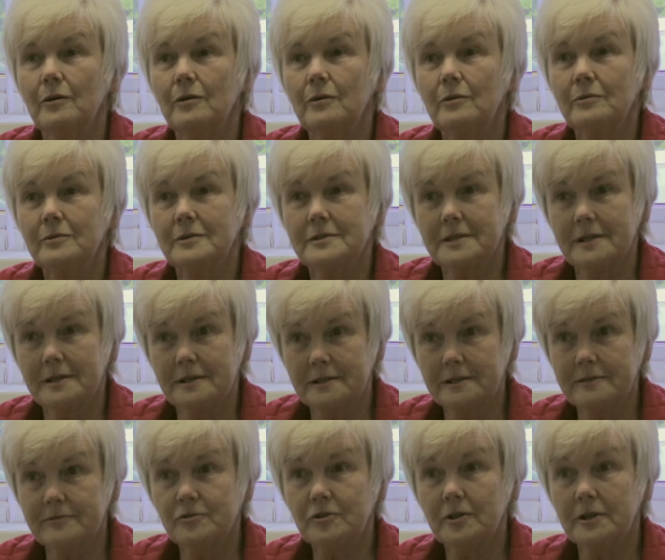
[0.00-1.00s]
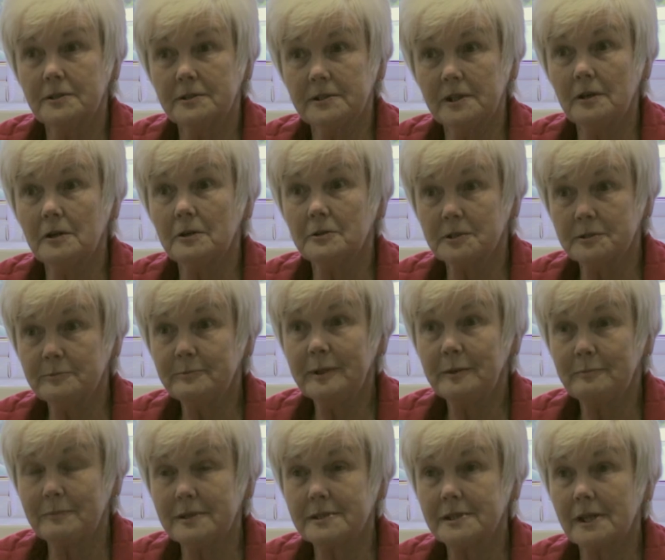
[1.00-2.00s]
Oh, the centre's changed a lot of
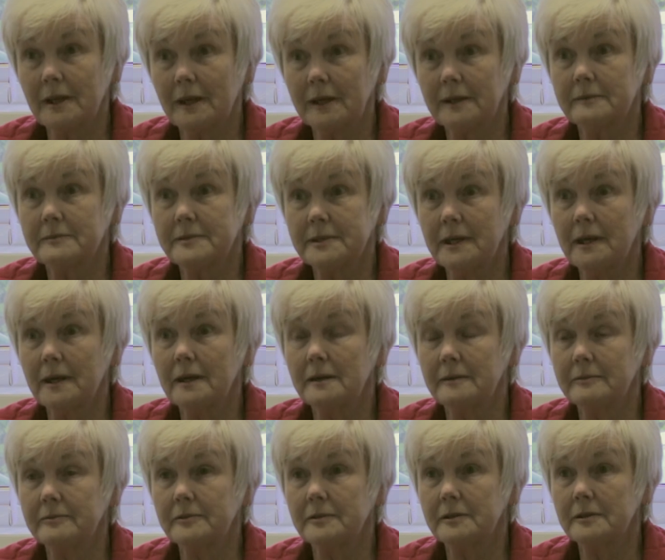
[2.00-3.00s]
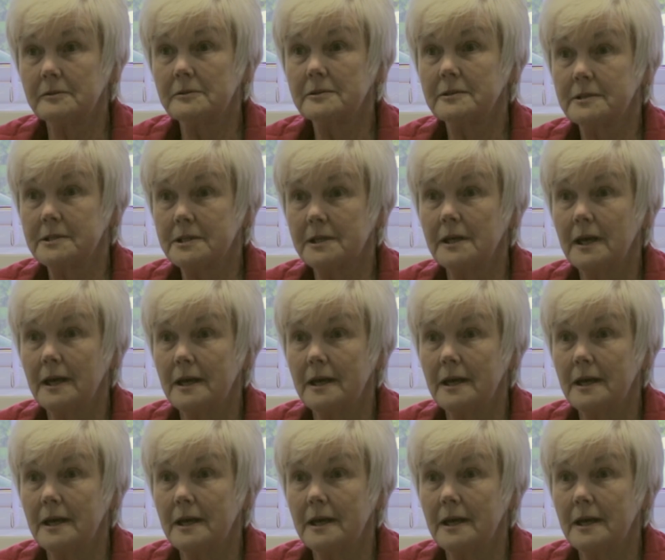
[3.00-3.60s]
people's lives, yeah, for the good.